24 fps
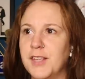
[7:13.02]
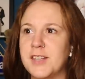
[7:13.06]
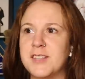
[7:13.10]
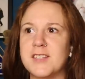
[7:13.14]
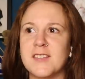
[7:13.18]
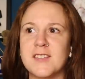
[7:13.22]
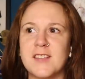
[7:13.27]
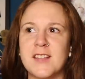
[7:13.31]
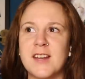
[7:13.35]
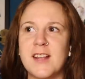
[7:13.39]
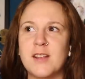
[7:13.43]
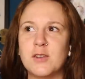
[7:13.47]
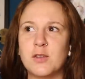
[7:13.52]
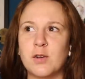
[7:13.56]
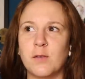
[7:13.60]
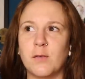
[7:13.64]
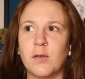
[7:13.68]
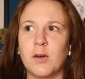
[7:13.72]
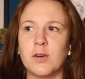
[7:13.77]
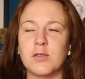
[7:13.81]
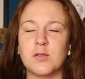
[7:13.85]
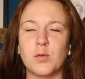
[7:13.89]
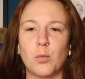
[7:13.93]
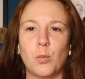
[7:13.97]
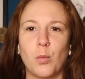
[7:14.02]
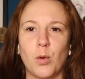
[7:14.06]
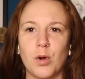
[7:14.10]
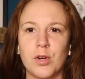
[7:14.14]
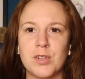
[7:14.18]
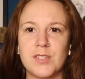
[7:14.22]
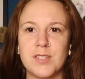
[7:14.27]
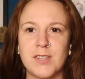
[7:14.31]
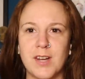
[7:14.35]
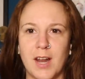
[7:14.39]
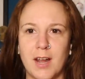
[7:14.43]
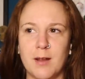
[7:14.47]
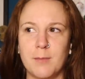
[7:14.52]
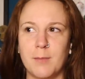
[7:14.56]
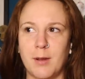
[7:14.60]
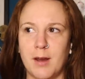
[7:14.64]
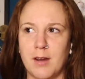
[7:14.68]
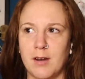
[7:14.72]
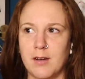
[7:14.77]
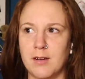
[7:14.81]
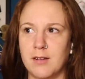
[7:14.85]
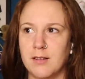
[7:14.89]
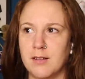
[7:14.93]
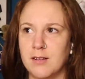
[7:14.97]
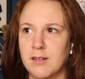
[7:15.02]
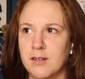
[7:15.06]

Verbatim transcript: this is an introvert's worst nightmare.